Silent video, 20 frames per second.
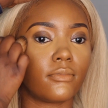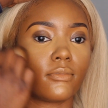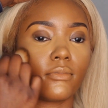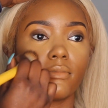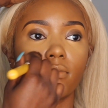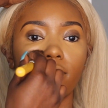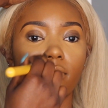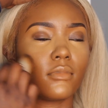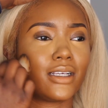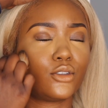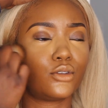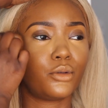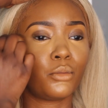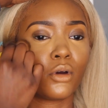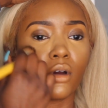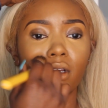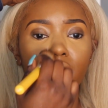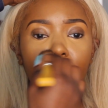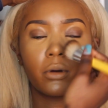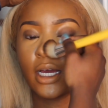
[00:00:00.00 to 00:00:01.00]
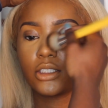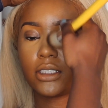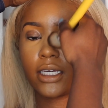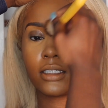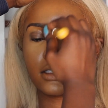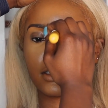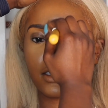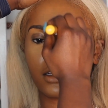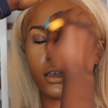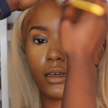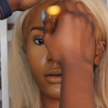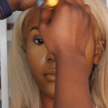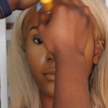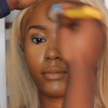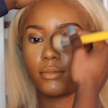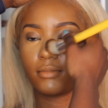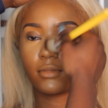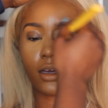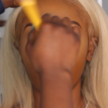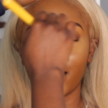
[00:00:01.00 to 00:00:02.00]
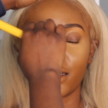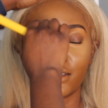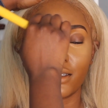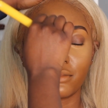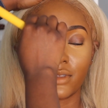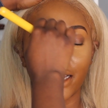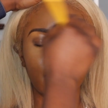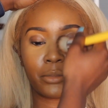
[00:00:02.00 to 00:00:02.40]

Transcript: that I've kind of been using, which is applying a slightly lighter